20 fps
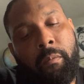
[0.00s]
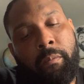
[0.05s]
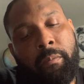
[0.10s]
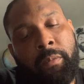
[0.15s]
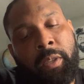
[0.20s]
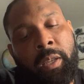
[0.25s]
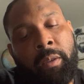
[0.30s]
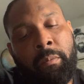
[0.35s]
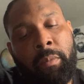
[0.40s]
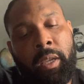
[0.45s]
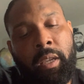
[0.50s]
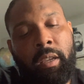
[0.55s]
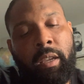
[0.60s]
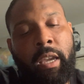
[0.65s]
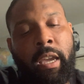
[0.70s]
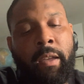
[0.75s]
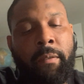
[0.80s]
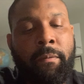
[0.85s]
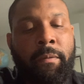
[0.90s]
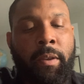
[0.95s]
to me,
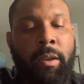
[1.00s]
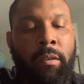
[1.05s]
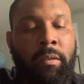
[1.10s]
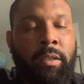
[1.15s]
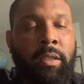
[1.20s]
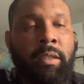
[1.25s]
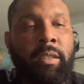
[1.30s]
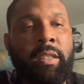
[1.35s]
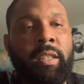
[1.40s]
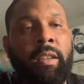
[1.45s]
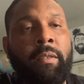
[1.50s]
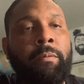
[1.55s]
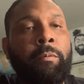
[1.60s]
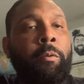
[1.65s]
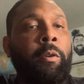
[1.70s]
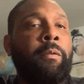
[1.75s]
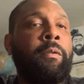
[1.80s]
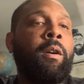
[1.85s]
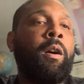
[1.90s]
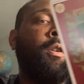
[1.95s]
it feels as if
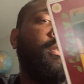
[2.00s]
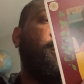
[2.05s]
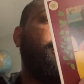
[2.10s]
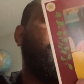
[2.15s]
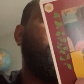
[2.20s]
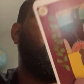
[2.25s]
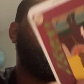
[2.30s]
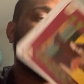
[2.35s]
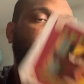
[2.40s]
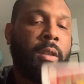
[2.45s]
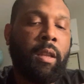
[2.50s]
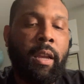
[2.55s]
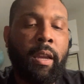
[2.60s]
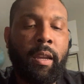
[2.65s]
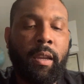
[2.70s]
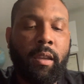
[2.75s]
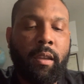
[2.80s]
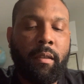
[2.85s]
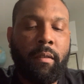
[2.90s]
we've almost like,